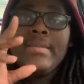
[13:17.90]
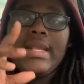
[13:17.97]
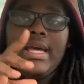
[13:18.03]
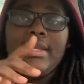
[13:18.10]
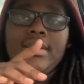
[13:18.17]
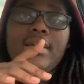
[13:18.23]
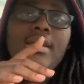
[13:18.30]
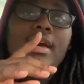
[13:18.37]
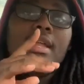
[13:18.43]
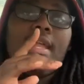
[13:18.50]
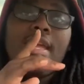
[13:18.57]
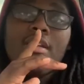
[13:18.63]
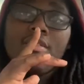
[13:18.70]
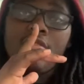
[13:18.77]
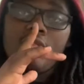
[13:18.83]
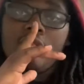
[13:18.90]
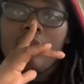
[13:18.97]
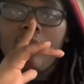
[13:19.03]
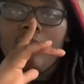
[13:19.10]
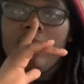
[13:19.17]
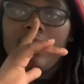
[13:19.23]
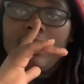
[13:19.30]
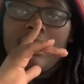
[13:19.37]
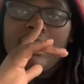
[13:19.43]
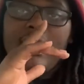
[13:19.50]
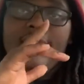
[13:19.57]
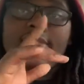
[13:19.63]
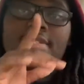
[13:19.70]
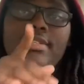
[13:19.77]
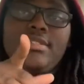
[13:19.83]
I love y'all. I ain't going nowhere.
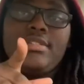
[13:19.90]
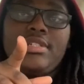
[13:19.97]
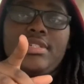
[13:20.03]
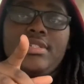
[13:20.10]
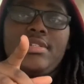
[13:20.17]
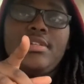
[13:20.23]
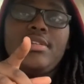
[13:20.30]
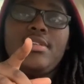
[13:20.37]
SLG.